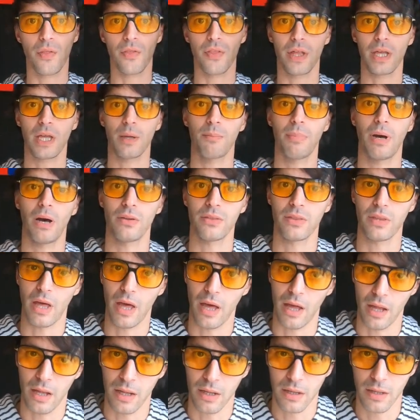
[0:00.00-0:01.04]
Think about
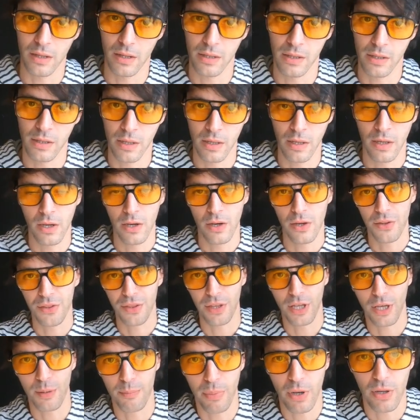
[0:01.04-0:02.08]
that.
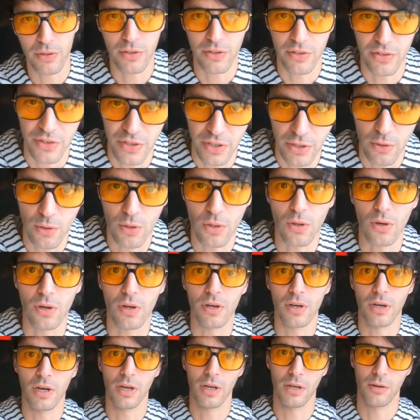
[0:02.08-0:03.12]
Think about the
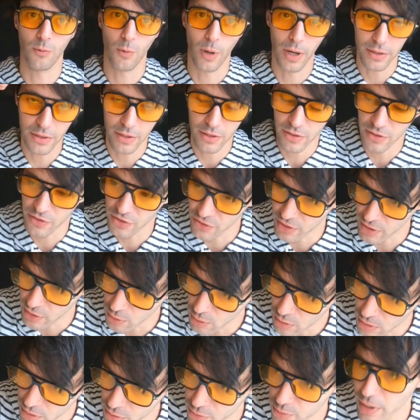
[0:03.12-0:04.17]
sikolok, right? That the
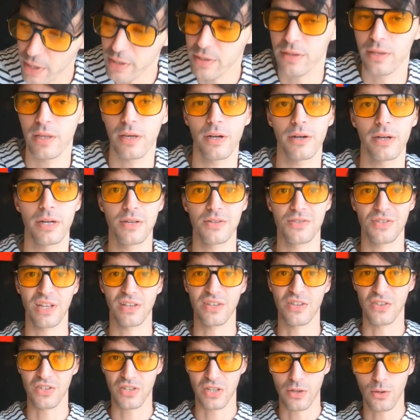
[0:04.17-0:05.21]
sikolok right there is
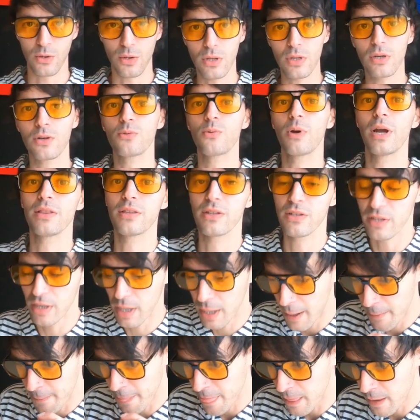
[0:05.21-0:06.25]
that the sikolok right
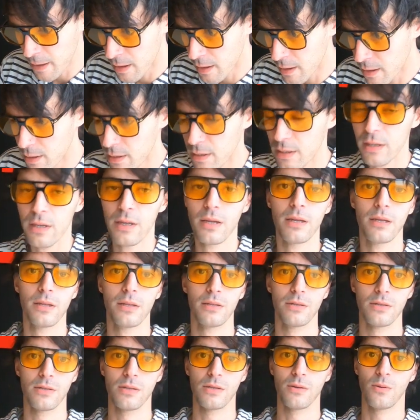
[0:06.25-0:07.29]
there.
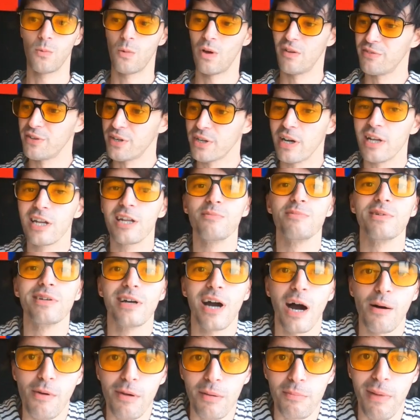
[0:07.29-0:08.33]
If you're gonna be
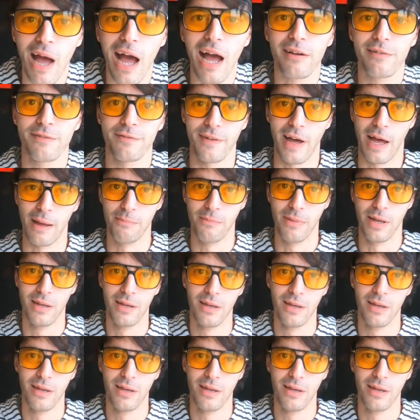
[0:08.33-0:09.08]
coming back, fam,